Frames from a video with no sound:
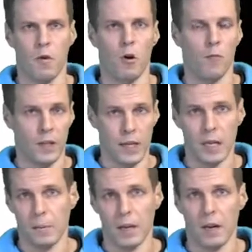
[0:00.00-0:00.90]
of the
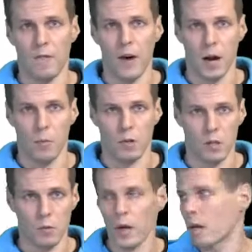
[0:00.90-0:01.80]
independent variables
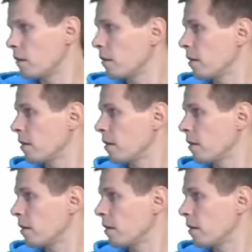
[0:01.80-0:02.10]
as well.